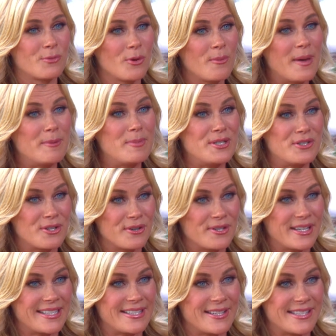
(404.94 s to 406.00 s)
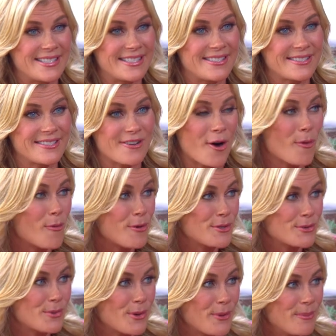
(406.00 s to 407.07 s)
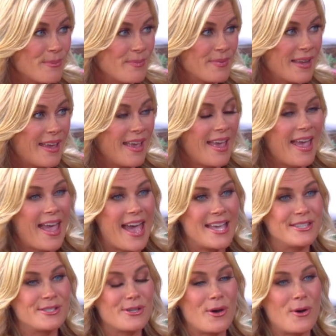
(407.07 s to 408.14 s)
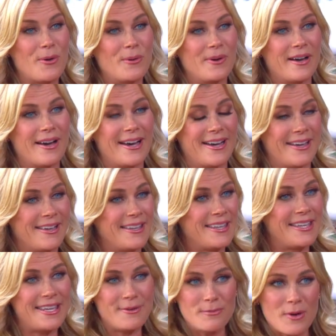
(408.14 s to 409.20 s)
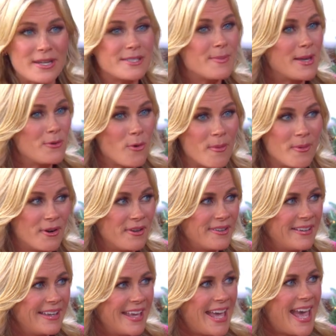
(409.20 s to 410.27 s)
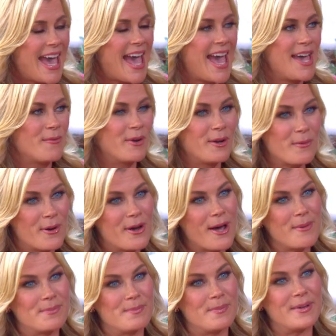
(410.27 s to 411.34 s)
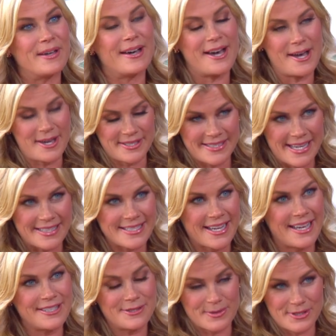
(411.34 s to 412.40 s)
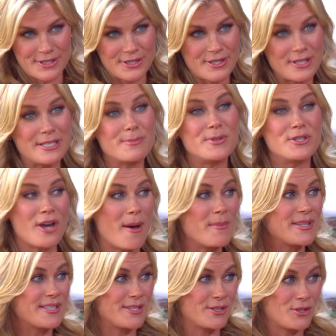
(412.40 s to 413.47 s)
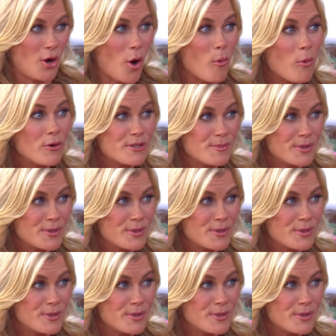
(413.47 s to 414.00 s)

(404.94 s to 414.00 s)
room had been turned into a Star Wars room, and so uh, he went to bed normal. And when he woke up, uh, Santa had switched his pajamas to Star Wars